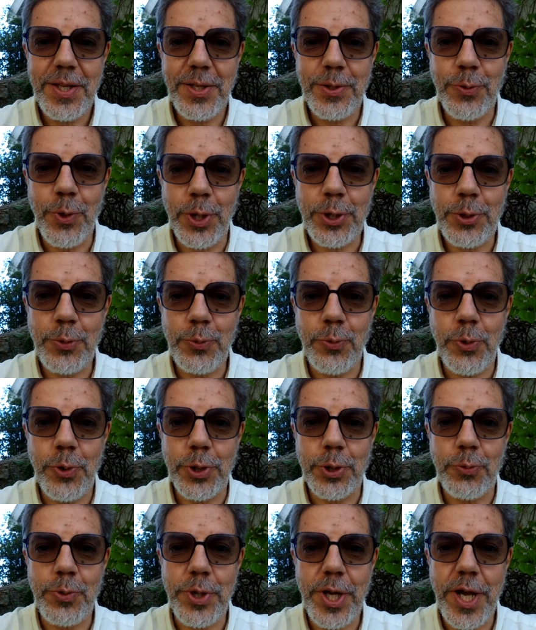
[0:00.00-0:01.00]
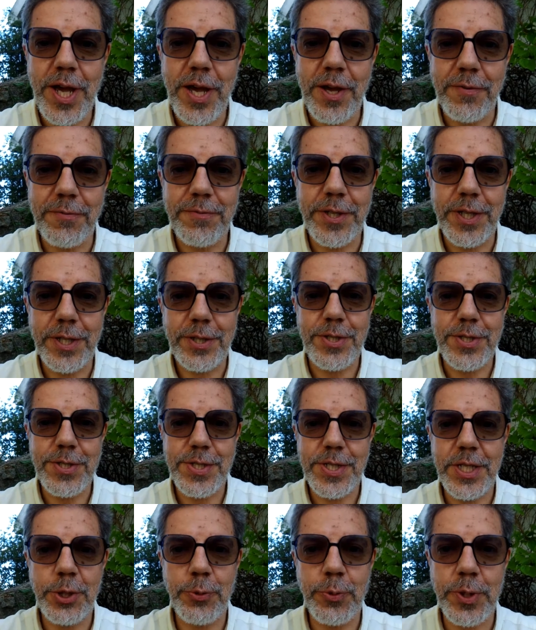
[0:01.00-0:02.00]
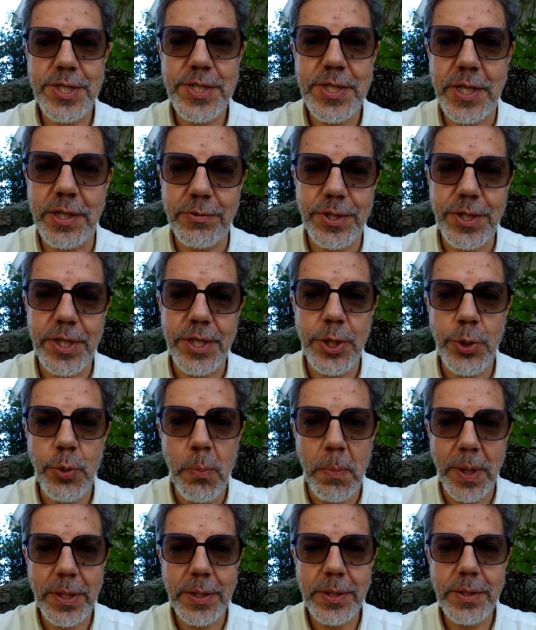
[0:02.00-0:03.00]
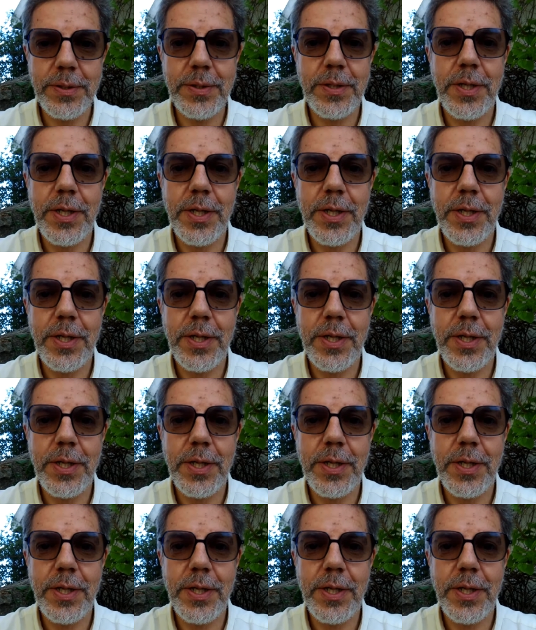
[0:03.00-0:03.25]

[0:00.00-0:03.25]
Not what we have that is intrinsically human,